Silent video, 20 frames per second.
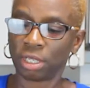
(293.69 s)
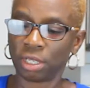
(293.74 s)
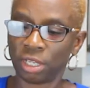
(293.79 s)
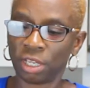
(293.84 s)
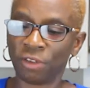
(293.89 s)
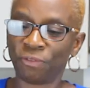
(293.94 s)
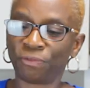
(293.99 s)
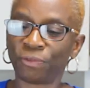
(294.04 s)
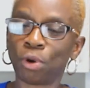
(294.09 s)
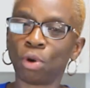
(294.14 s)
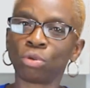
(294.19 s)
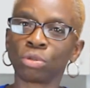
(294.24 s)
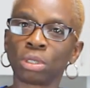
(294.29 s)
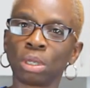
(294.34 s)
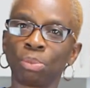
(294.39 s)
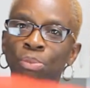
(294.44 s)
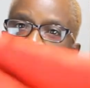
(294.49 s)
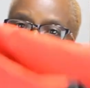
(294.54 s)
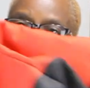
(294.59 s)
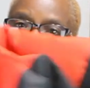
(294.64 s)
It folds
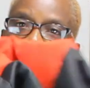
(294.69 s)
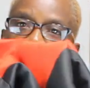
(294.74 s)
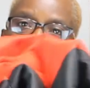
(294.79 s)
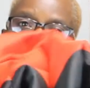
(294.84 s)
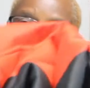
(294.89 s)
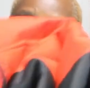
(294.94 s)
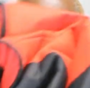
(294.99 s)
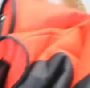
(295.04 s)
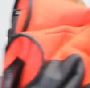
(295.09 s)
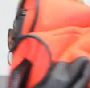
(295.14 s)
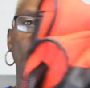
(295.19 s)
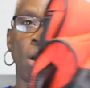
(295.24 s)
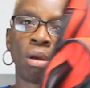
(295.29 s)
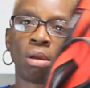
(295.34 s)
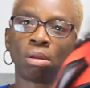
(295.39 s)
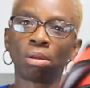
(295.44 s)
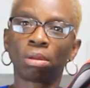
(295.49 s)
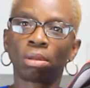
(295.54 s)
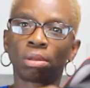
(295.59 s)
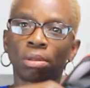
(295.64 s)
up really
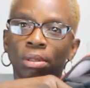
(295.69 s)
small,